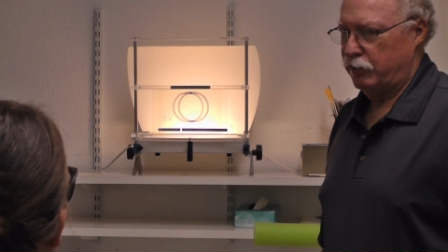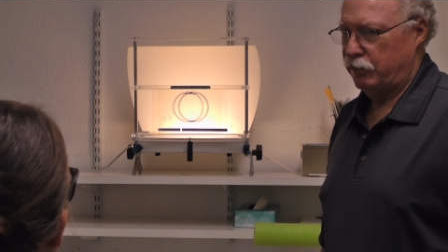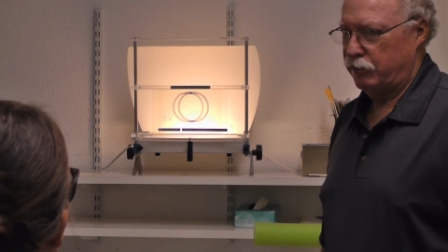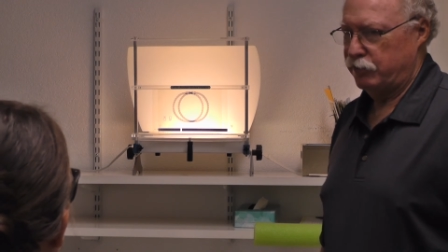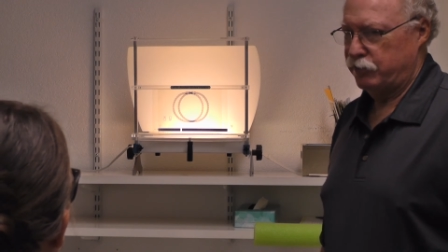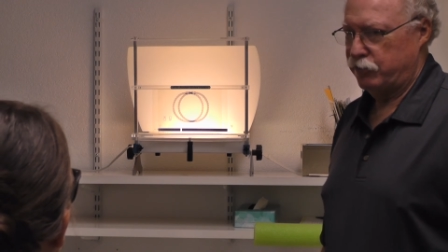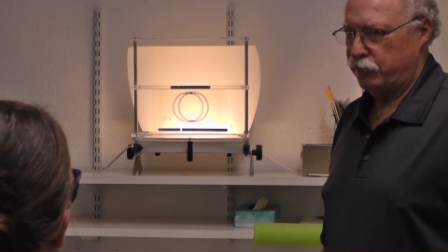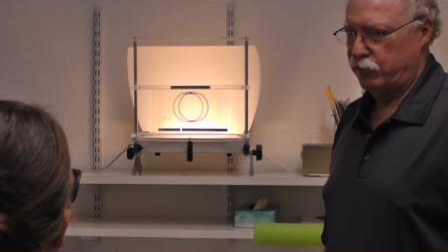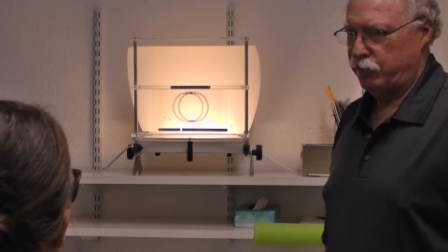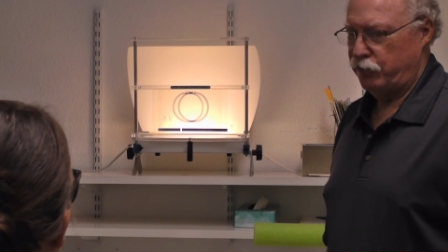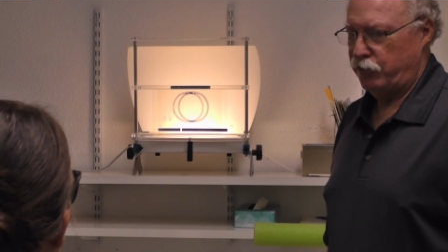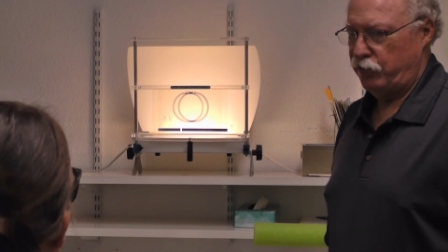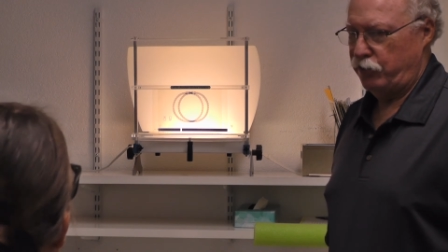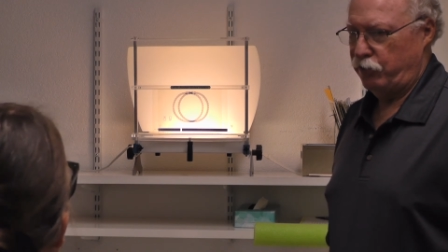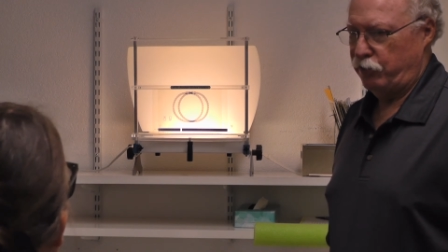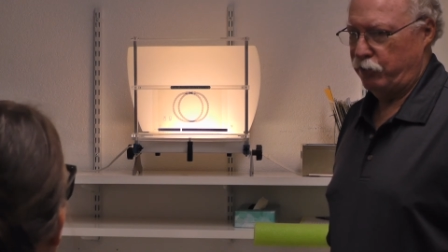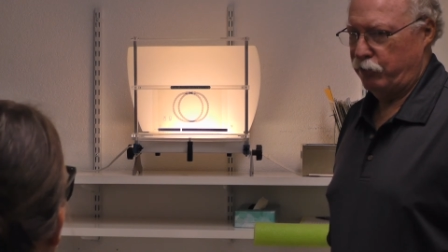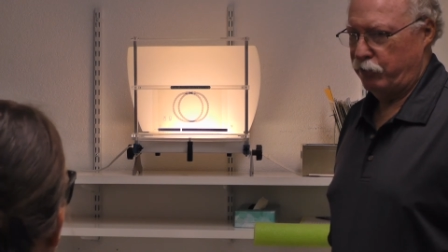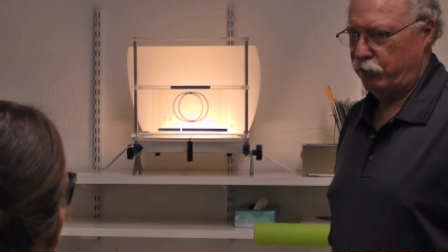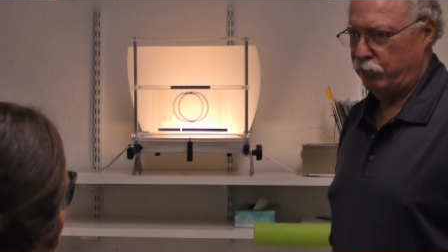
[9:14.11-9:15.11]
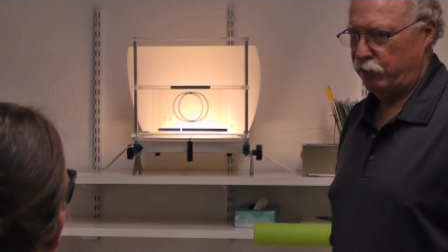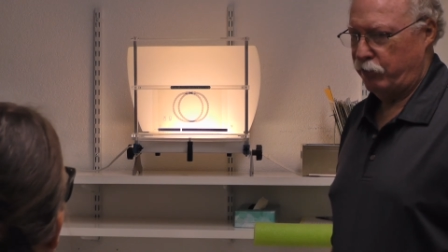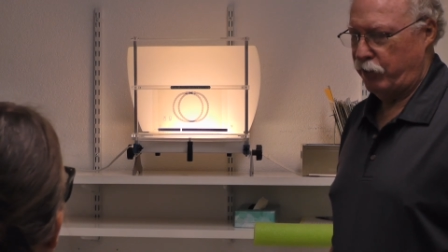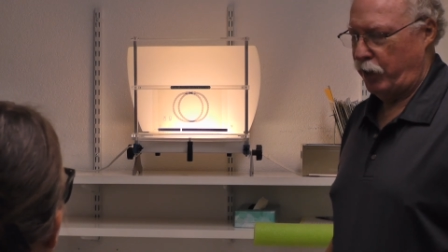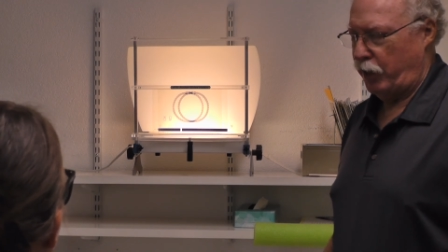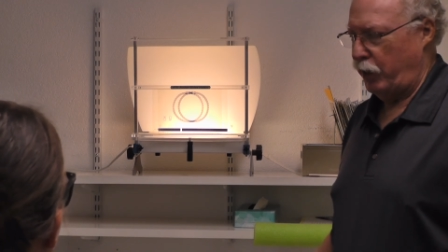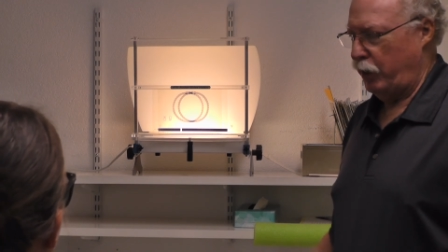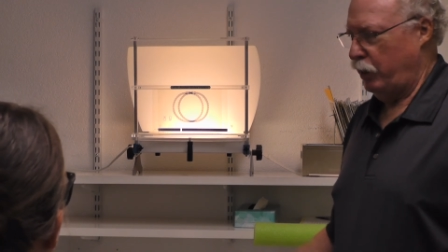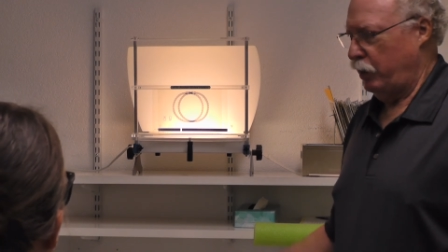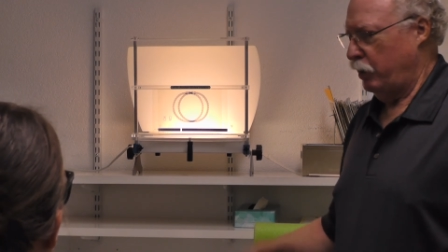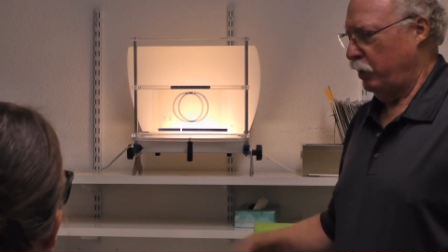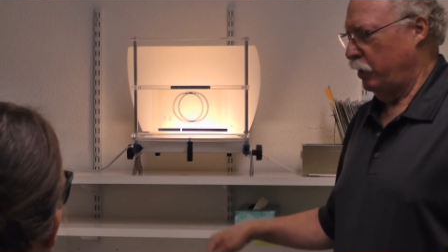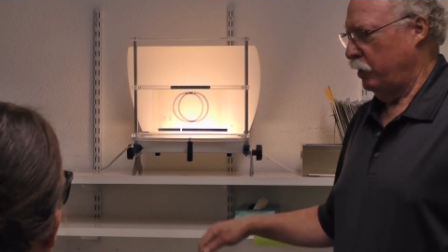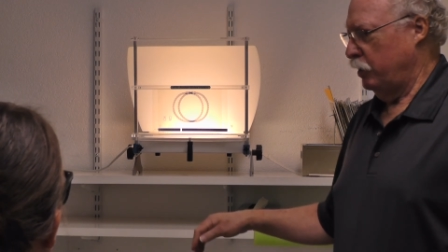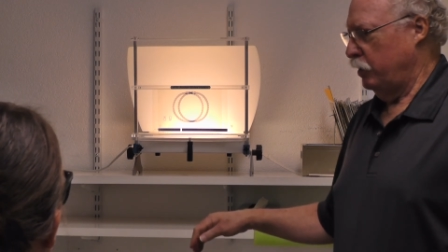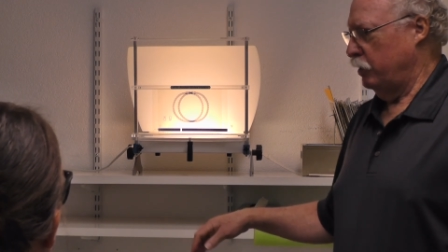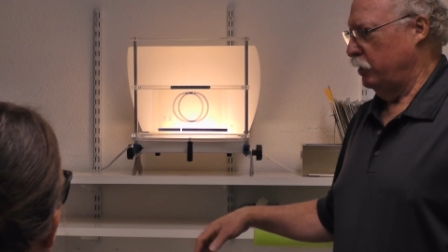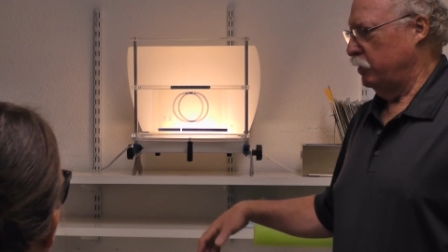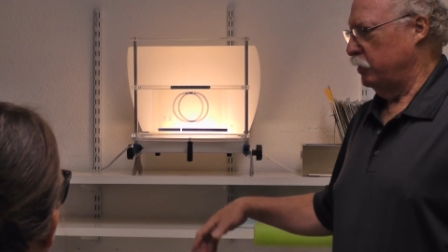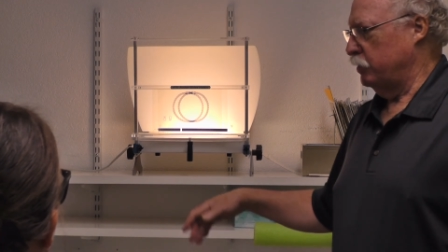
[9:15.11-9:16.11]
Now. Closer to you? Yeah. Okay.
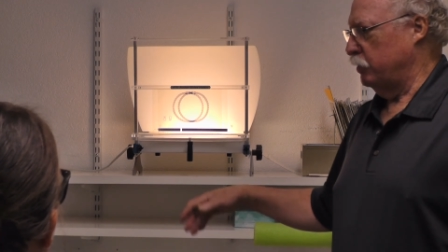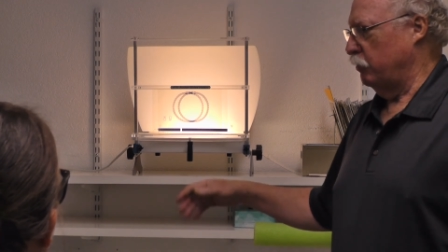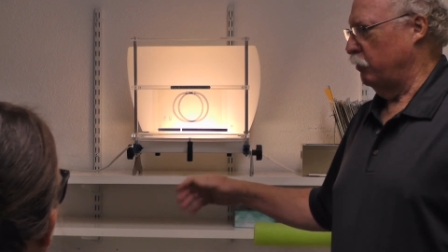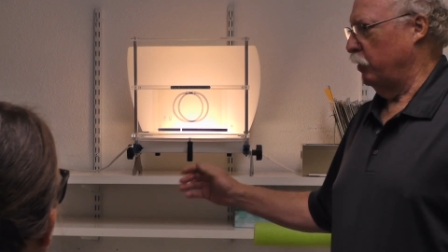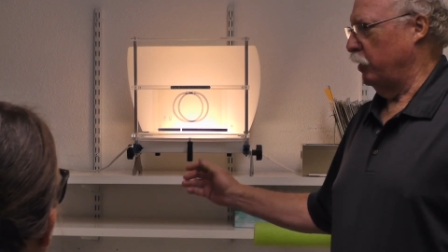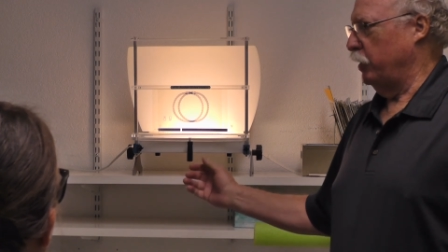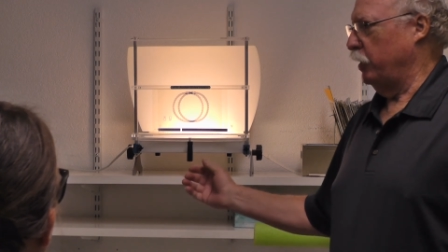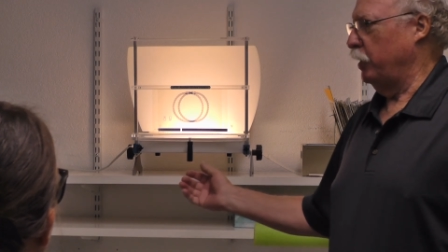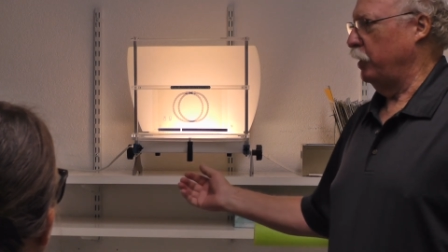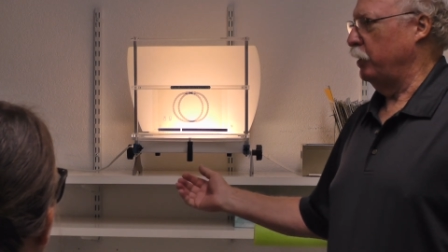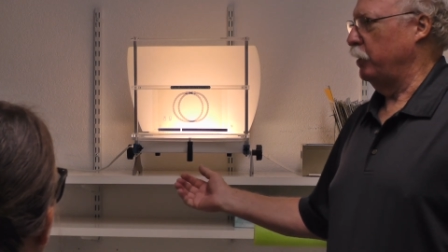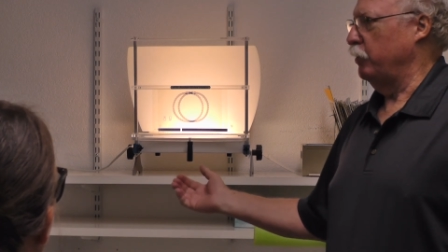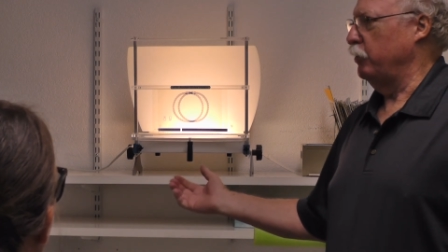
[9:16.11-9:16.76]
So again,